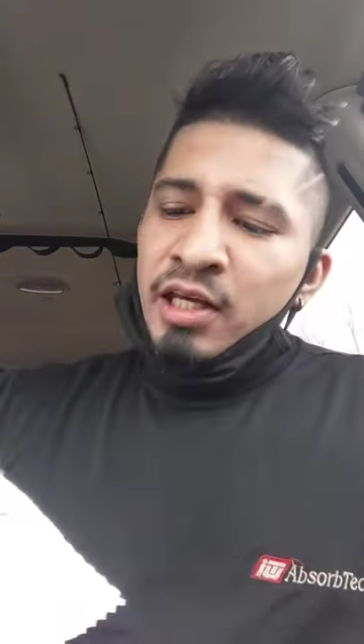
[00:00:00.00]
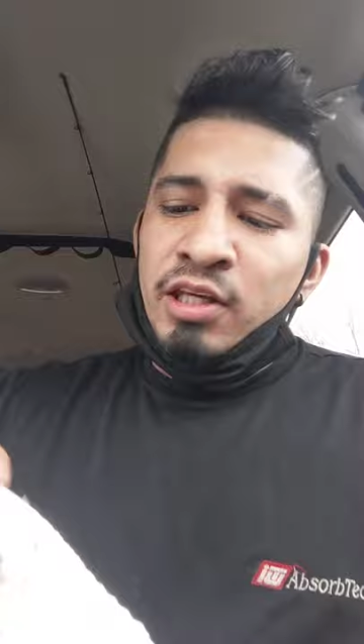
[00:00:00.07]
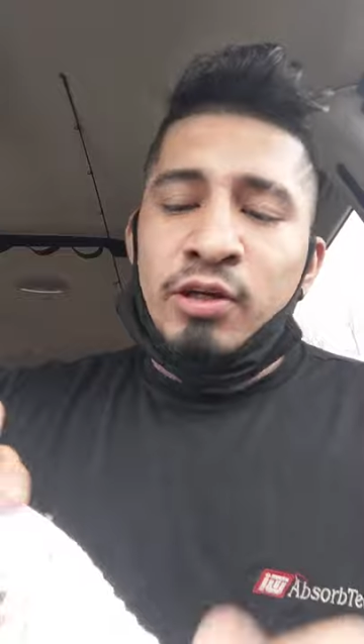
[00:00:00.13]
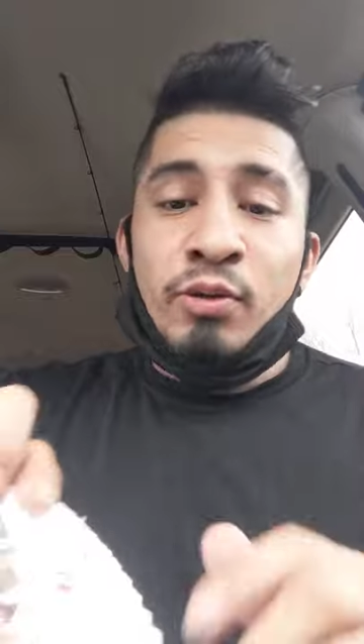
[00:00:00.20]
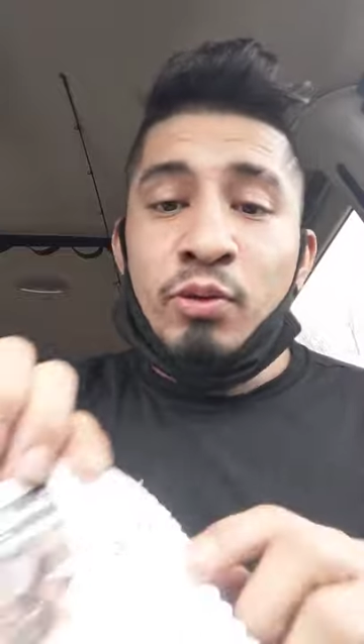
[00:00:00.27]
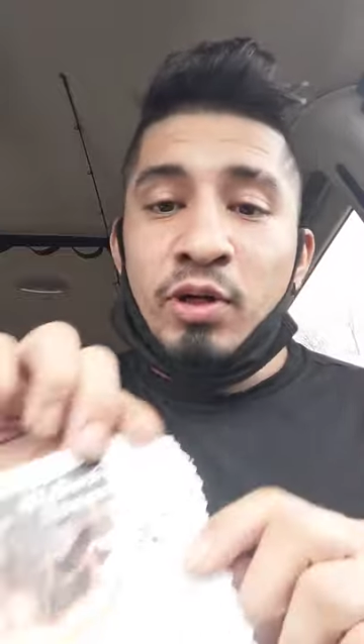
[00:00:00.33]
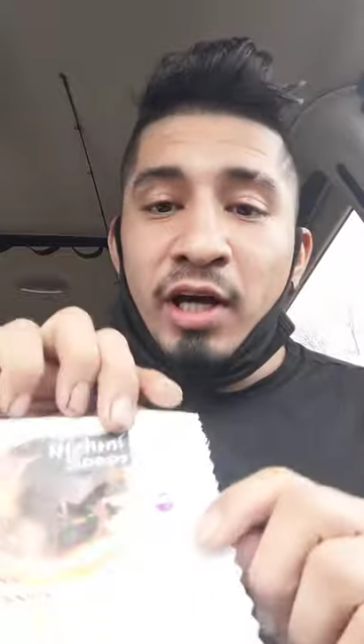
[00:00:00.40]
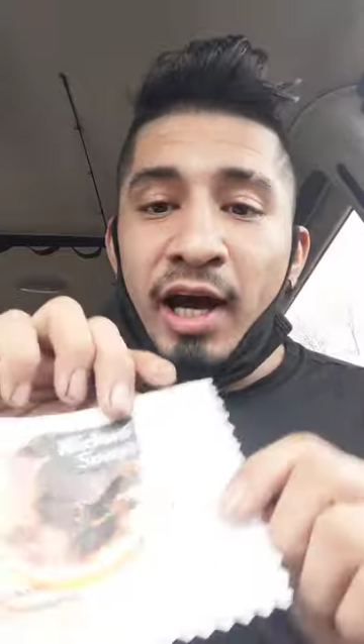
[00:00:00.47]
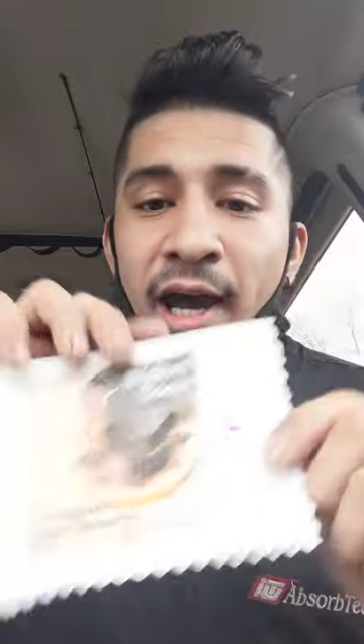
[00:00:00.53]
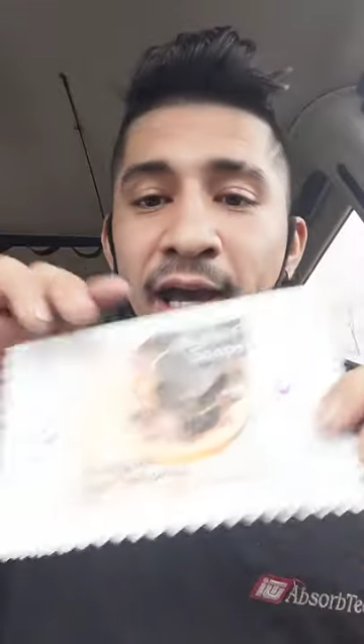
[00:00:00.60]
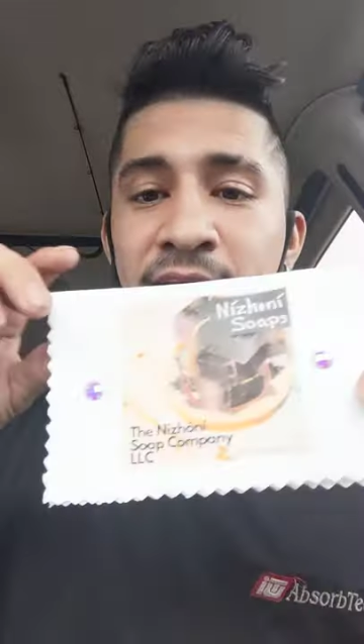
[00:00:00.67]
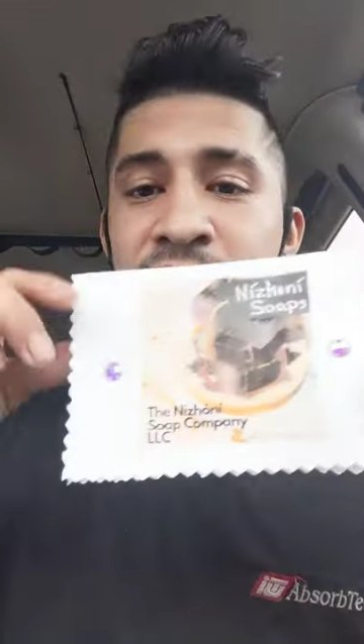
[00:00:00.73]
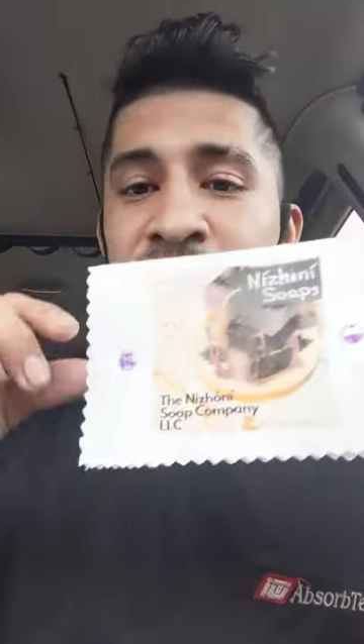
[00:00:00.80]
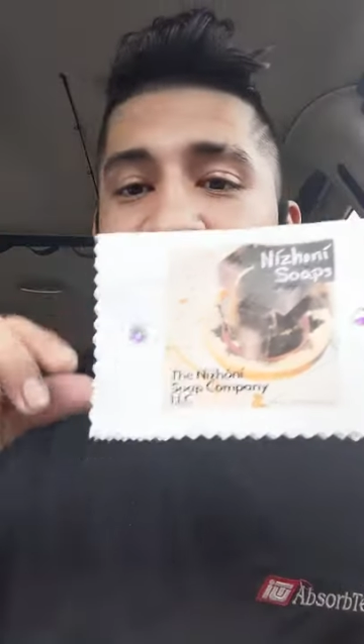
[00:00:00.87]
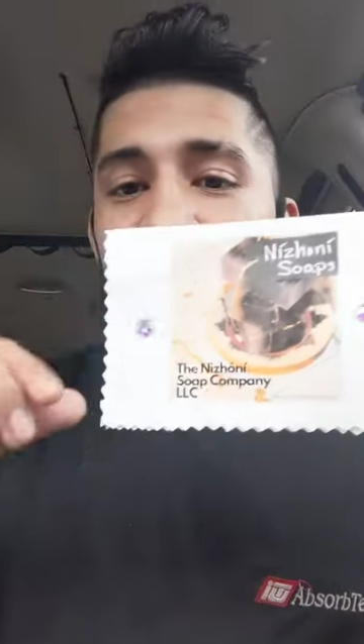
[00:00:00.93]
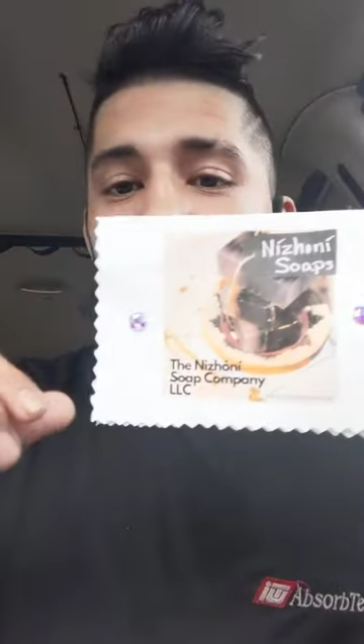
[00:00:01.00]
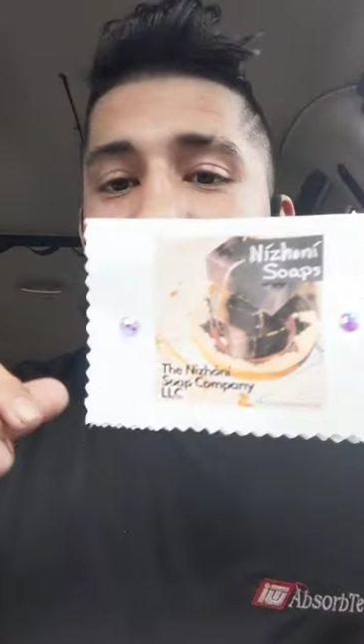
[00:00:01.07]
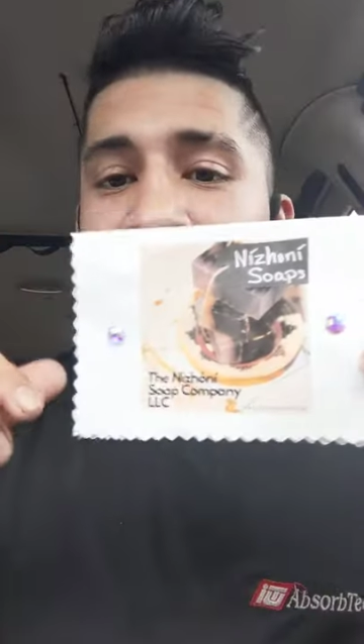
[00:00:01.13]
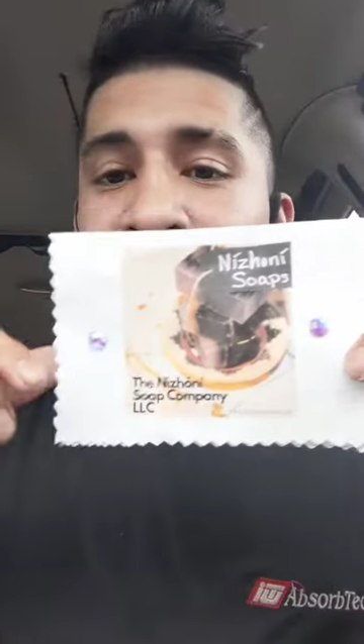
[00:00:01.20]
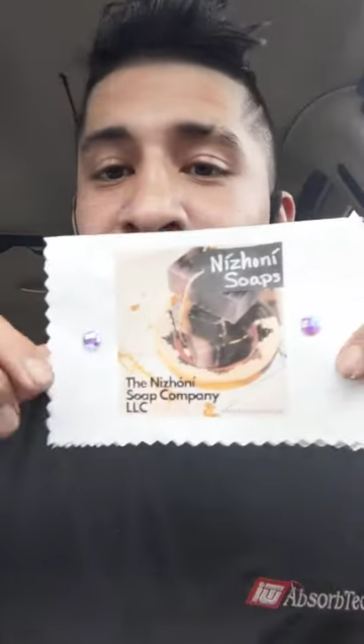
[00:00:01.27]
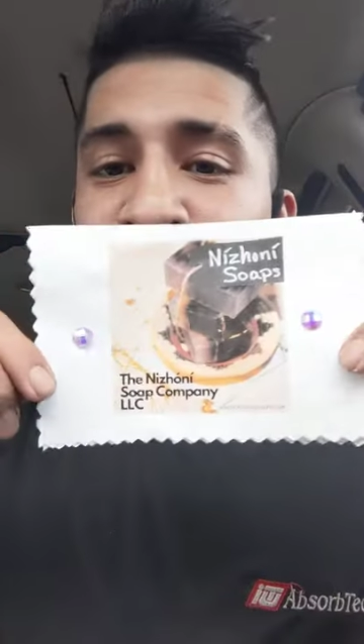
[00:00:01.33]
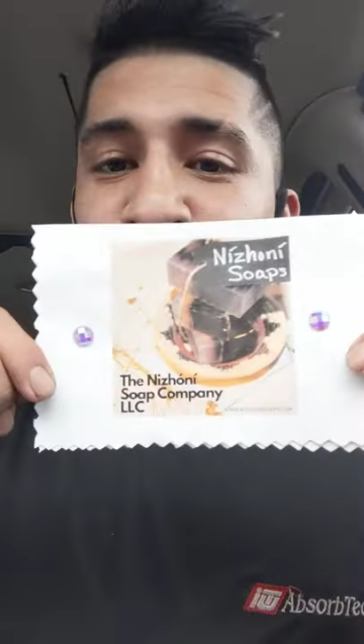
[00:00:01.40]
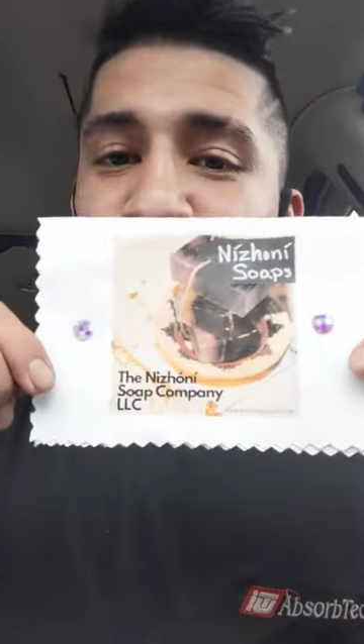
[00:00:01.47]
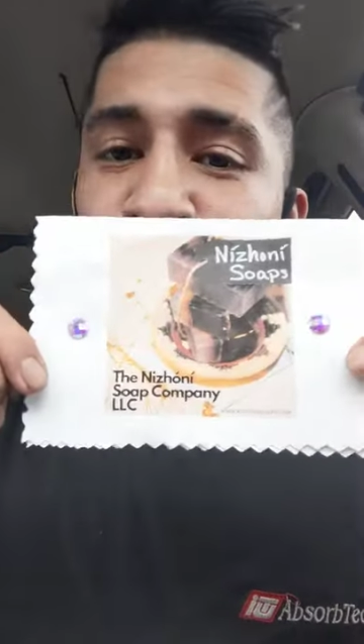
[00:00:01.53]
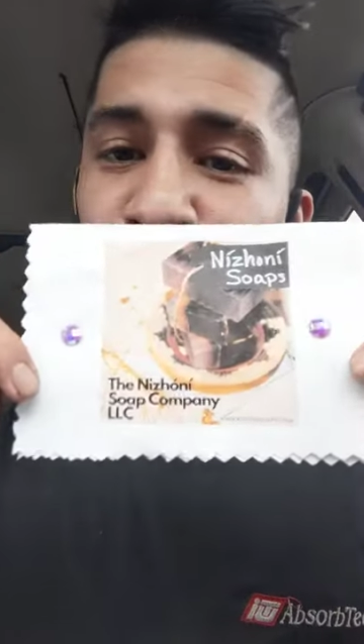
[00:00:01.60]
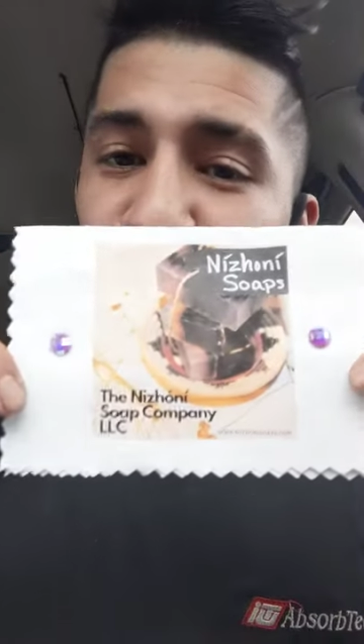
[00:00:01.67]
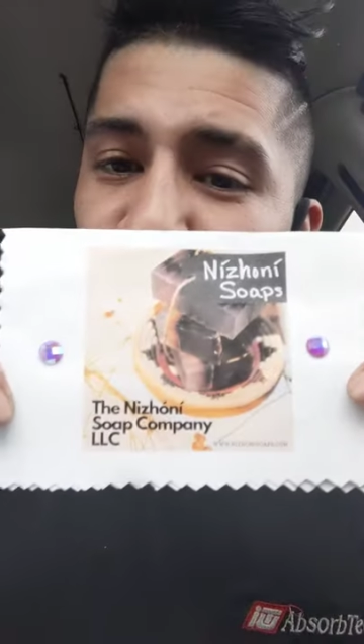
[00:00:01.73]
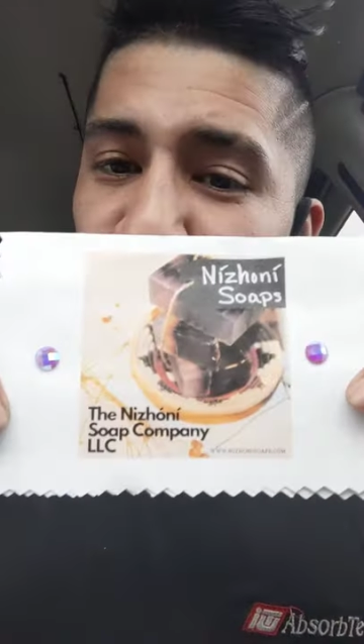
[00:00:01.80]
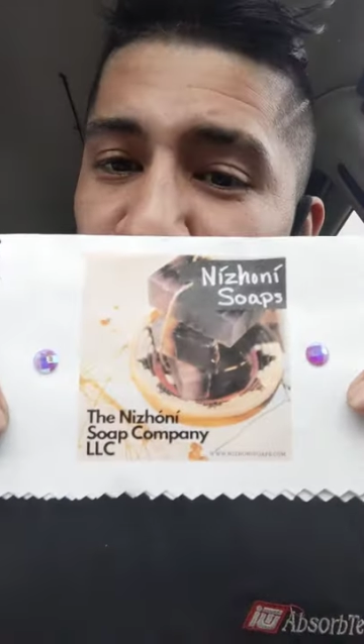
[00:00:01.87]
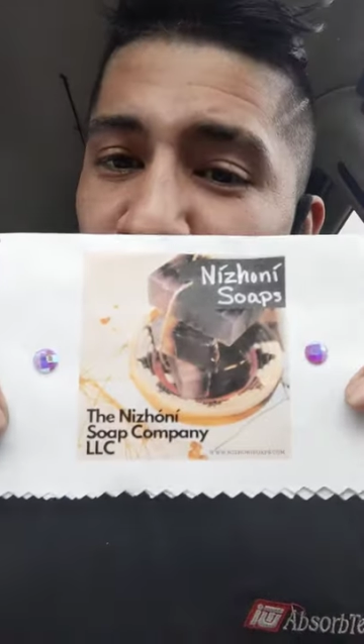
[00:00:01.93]
You guys gotta
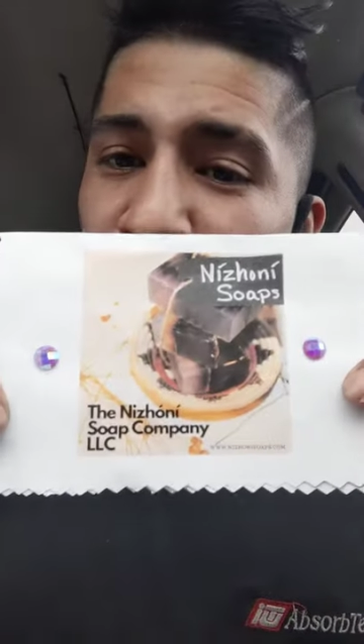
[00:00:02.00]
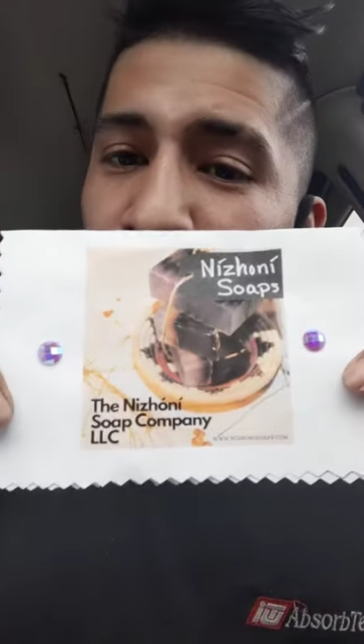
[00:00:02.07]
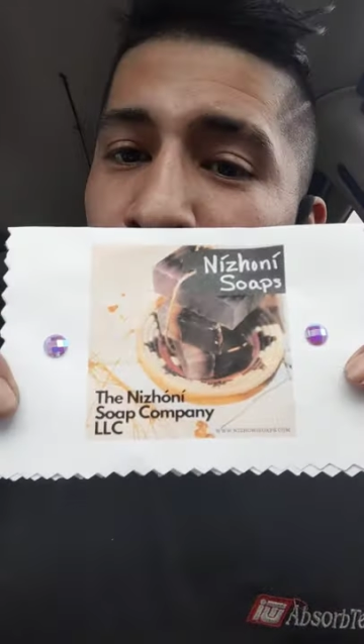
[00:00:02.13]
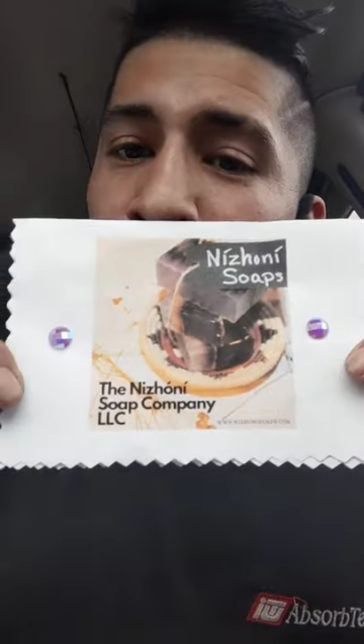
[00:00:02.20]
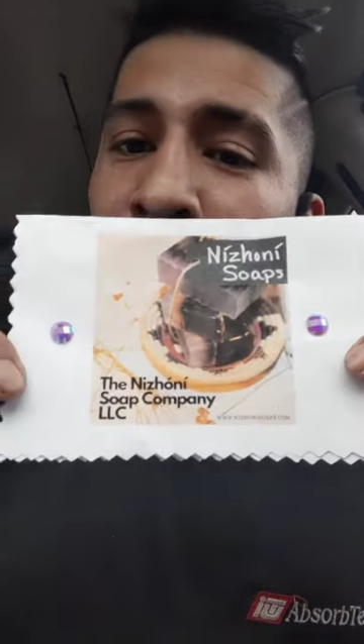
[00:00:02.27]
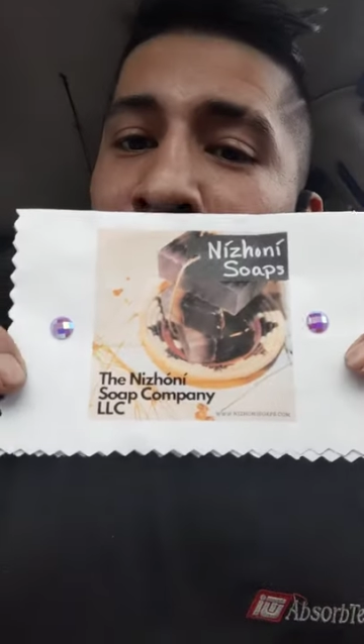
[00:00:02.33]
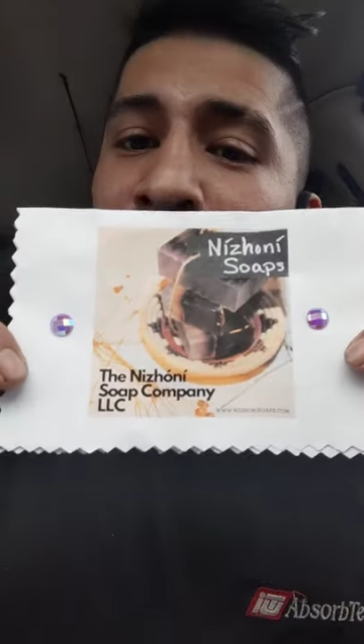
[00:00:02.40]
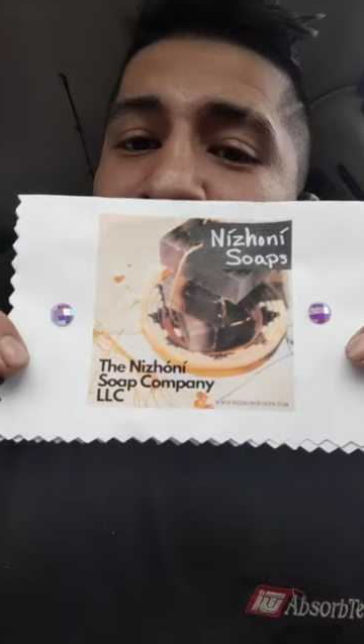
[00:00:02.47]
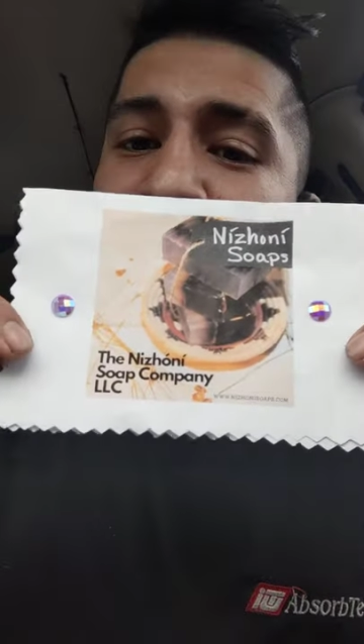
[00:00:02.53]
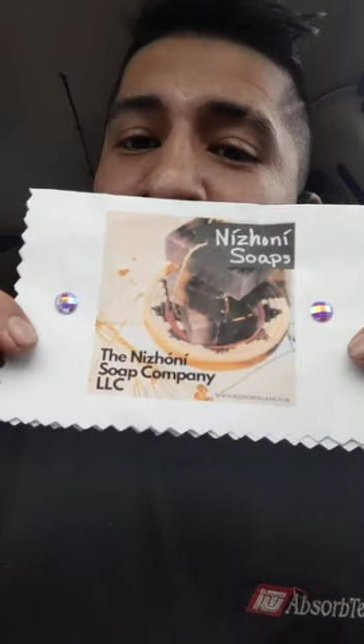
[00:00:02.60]
look her up,